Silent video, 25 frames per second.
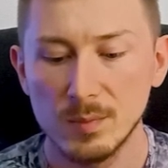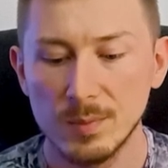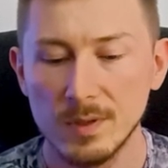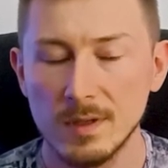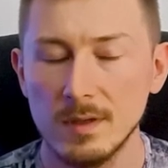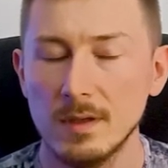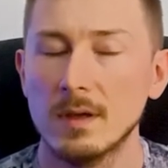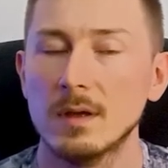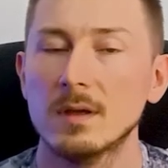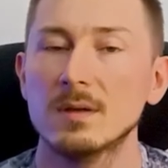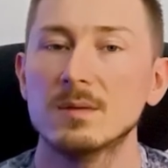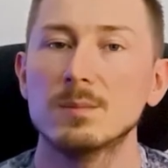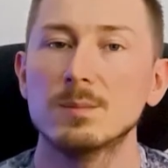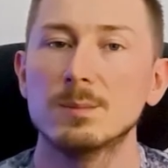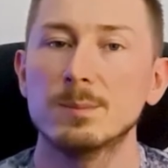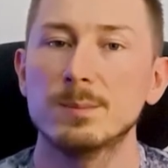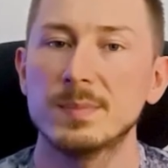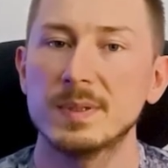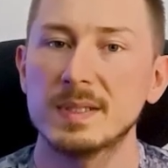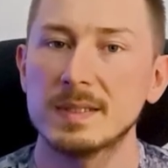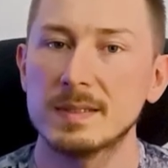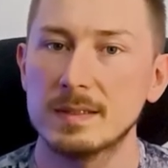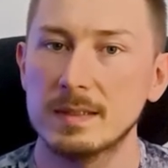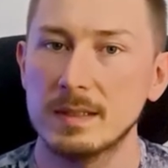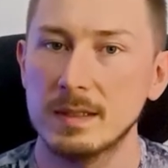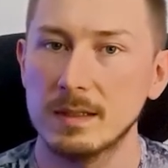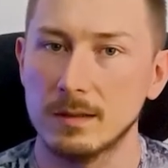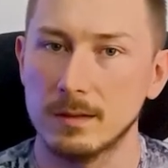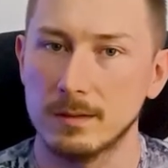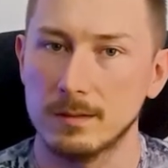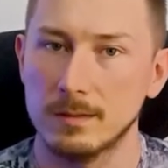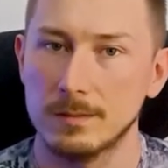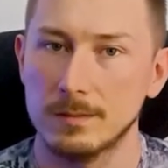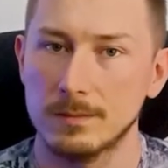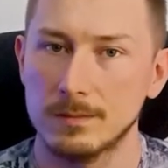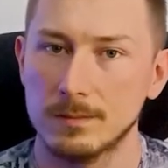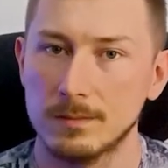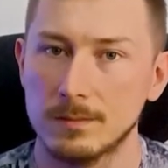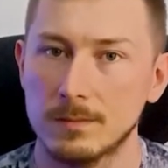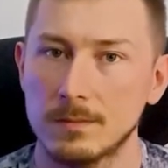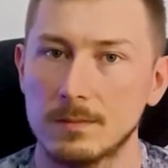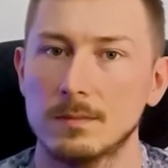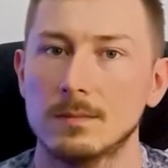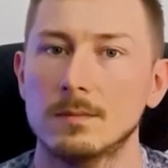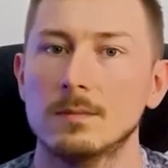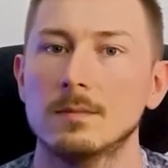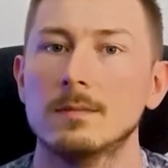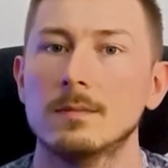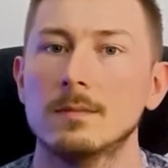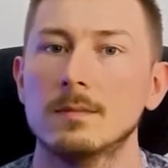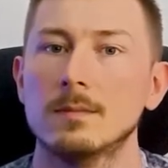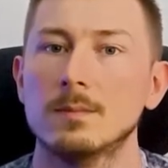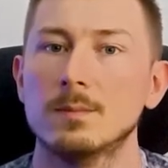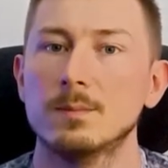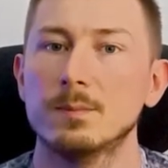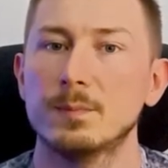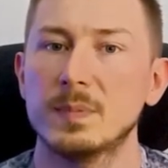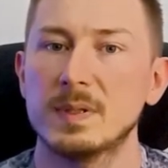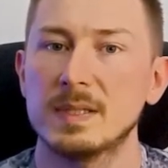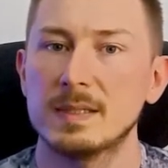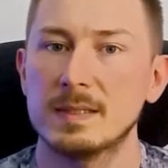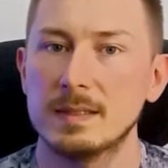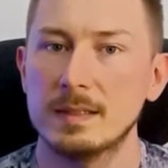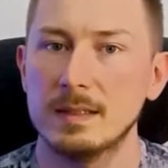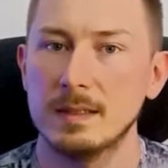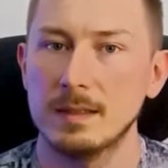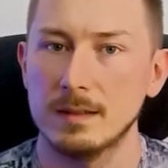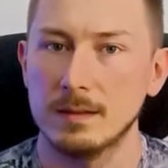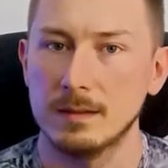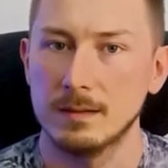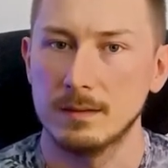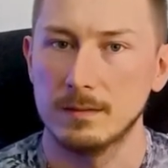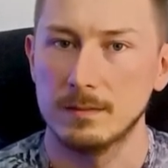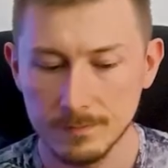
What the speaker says: be psy, psy.